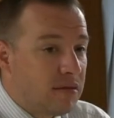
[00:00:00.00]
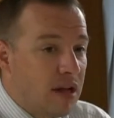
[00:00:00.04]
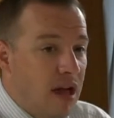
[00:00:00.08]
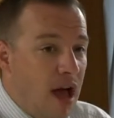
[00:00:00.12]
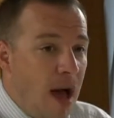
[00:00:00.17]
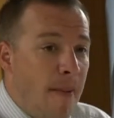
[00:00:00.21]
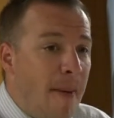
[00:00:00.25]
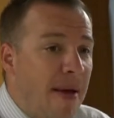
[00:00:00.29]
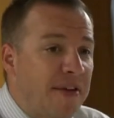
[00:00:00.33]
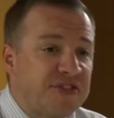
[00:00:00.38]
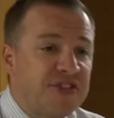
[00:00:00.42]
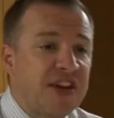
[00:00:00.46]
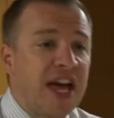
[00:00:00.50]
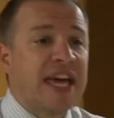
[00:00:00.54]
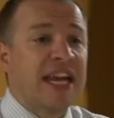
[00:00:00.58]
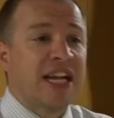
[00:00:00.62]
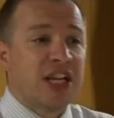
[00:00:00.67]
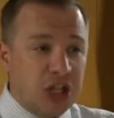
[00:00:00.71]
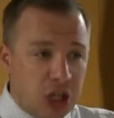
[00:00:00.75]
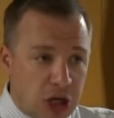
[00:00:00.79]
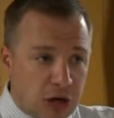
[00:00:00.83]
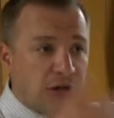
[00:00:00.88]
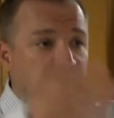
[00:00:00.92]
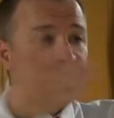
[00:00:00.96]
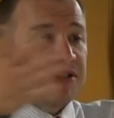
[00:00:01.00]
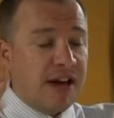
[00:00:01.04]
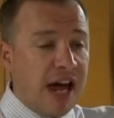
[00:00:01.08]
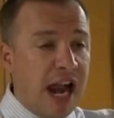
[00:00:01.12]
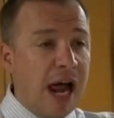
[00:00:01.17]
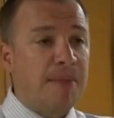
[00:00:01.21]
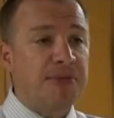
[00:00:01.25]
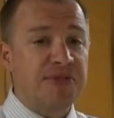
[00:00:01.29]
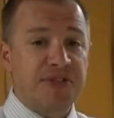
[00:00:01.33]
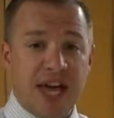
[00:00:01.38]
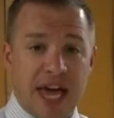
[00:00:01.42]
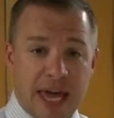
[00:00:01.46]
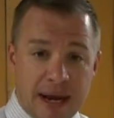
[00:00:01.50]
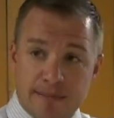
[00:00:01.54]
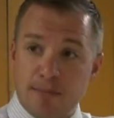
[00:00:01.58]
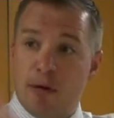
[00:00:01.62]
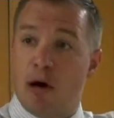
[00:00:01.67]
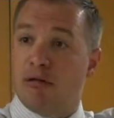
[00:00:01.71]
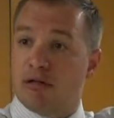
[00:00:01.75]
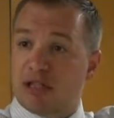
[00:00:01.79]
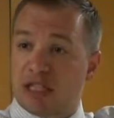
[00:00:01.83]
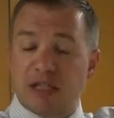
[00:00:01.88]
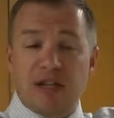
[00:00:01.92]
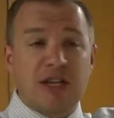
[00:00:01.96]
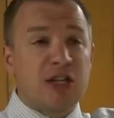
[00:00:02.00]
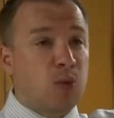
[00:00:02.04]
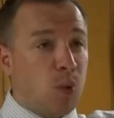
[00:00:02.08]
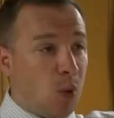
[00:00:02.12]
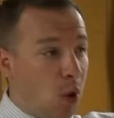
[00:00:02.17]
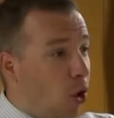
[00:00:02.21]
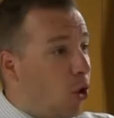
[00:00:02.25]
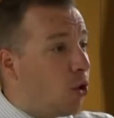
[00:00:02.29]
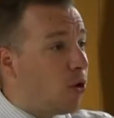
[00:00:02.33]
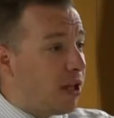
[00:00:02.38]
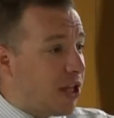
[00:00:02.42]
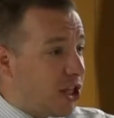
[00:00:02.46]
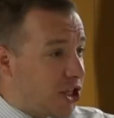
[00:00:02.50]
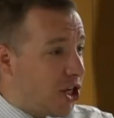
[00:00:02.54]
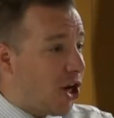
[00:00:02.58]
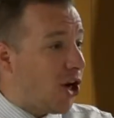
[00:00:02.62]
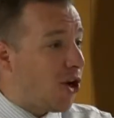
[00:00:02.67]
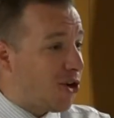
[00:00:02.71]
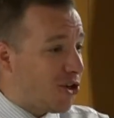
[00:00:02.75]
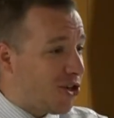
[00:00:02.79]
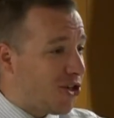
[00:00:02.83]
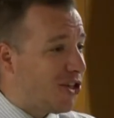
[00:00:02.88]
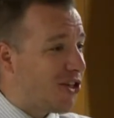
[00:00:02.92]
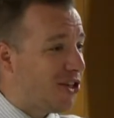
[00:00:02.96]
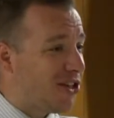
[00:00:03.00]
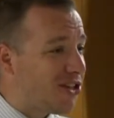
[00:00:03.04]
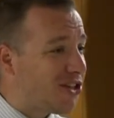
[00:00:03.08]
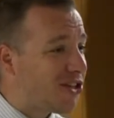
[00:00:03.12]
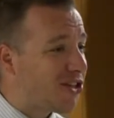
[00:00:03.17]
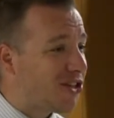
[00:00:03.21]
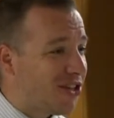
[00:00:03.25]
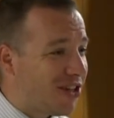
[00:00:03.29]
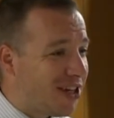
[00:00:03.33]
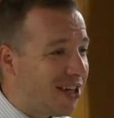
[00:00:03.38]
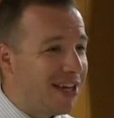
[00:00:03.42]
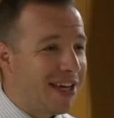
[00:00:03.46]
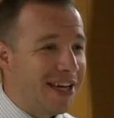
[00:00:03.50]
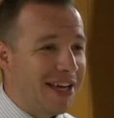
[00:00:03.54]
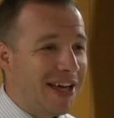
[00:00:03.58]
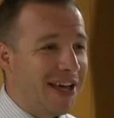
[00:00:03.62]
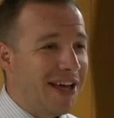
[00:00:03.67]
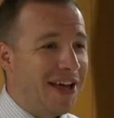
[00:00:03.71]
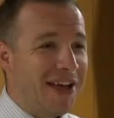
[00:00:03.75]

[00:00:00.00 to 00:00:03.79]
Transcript: I'm not saying in churches. I'm saying most of these worldly churches, yeah.